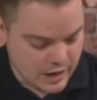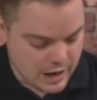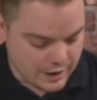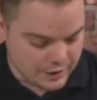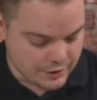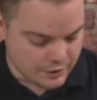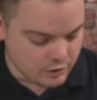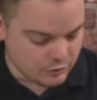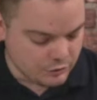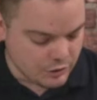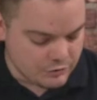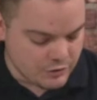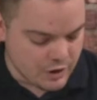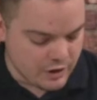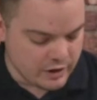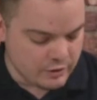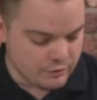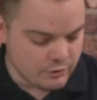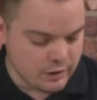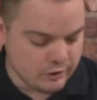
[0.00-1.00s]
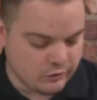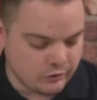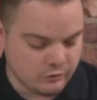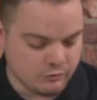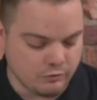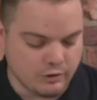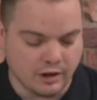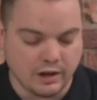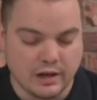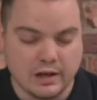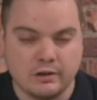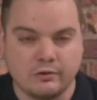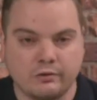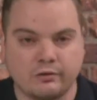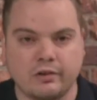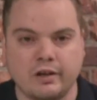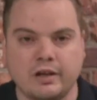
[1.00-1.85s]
and another very recent release,